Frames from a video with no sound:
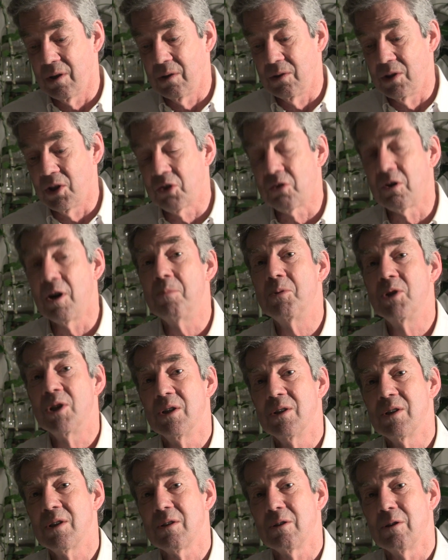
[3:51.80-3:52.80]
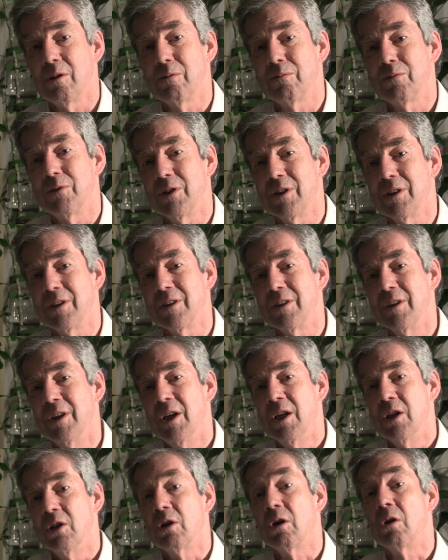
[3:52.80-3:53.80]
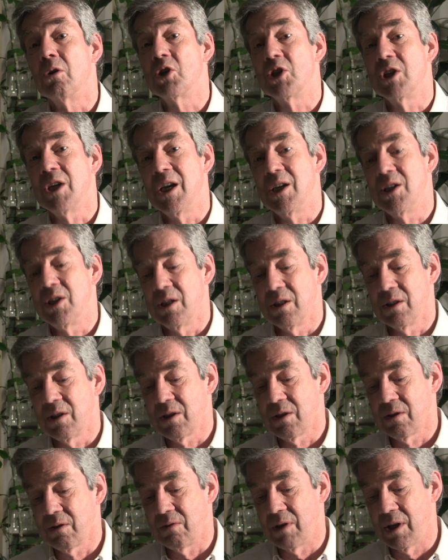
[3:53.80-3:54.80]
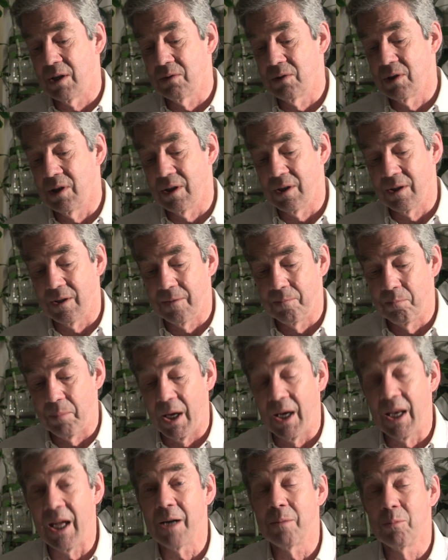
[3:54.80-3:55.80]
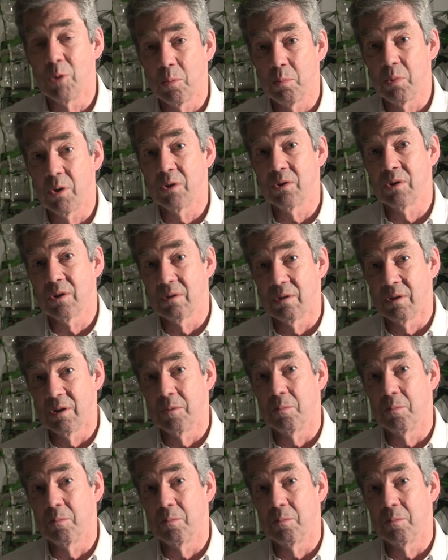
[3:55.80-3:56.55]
descriptions of the negotiations around the Palermo Protocol,